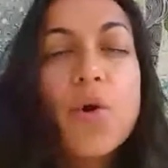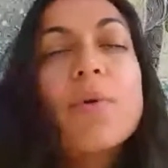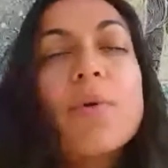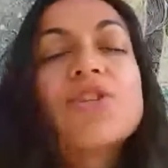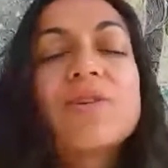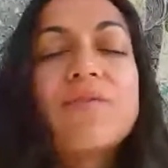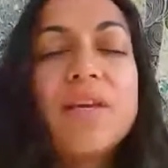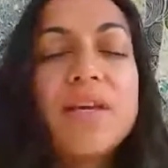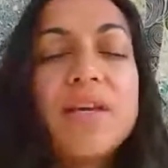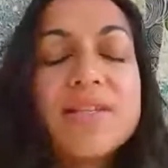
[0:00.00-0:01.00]
So
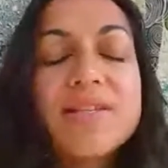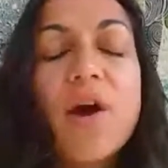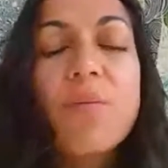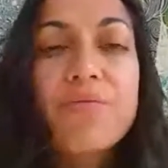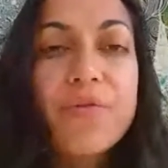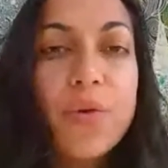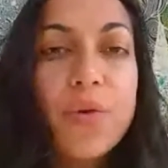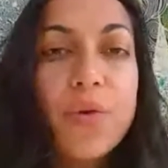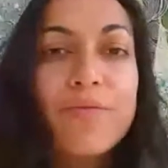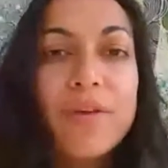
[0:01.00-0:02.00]
much of the
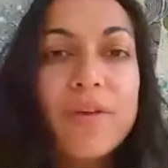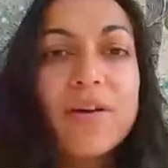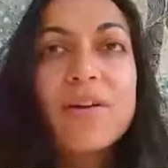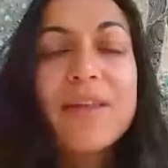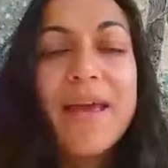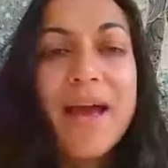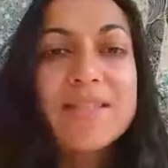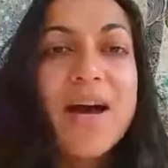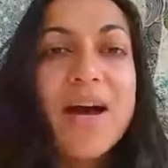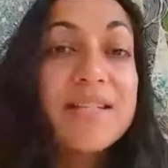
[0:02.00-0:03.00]
discomfort we feel,
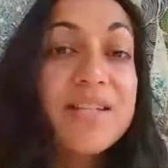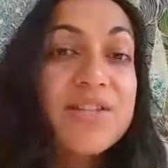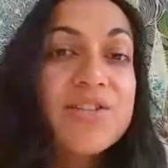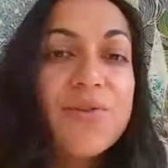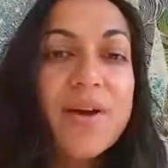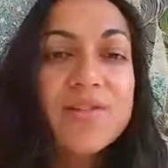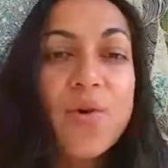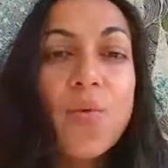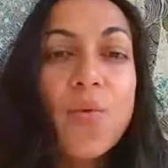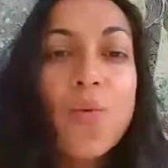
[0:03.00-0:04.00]
the anxiety, the
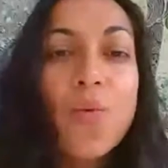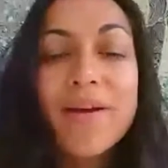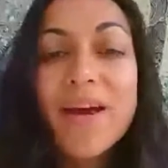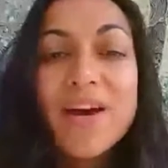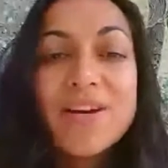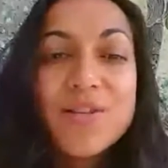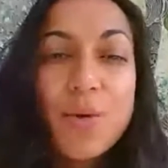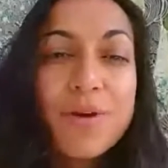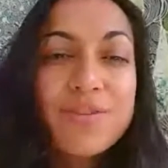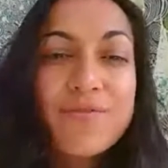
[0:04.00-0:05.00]
stress or worry,
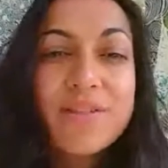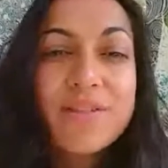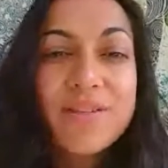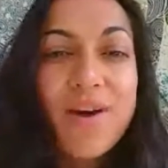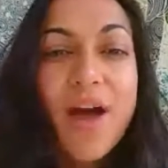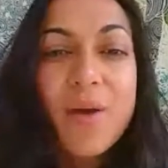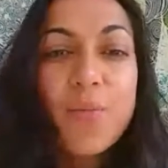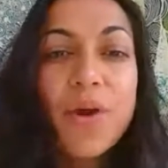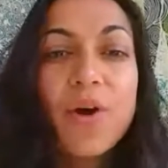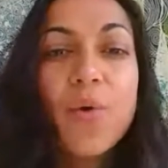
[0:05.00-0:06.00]
so much of the
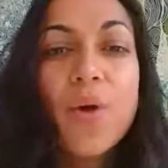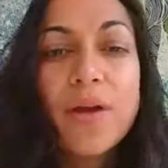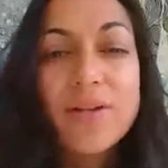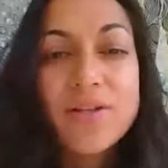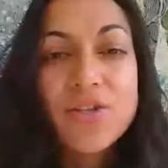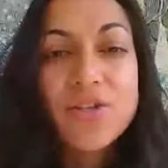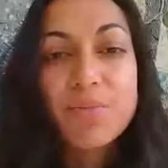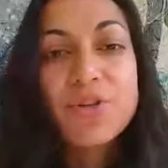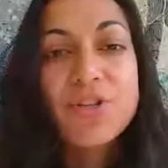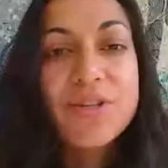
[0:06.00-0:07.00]
time we are quick to
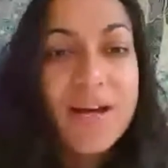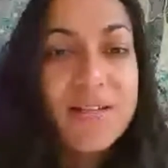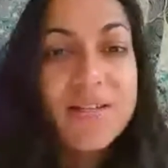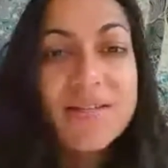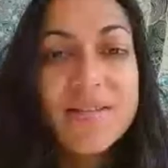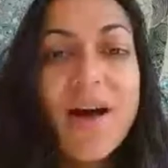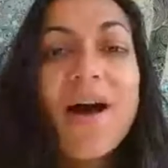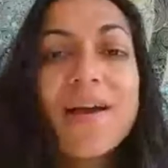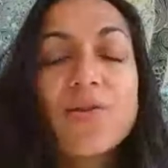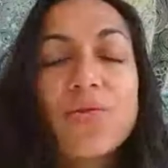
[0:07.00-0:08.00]
just push that to the
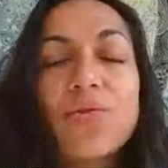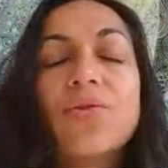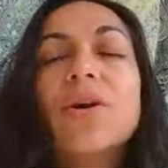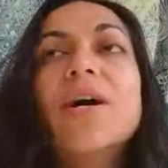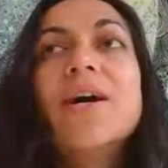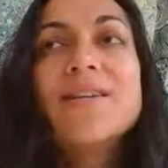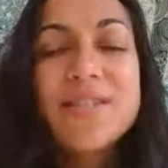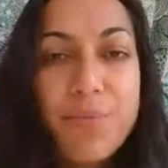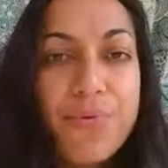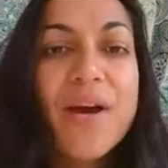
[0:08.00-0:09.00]
side or
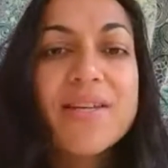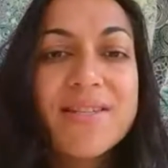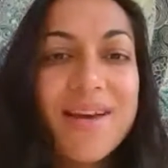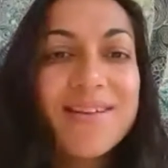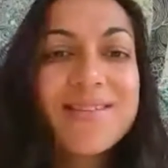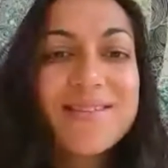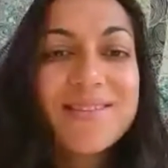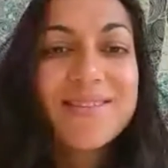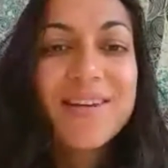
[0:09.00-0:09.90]
suppress it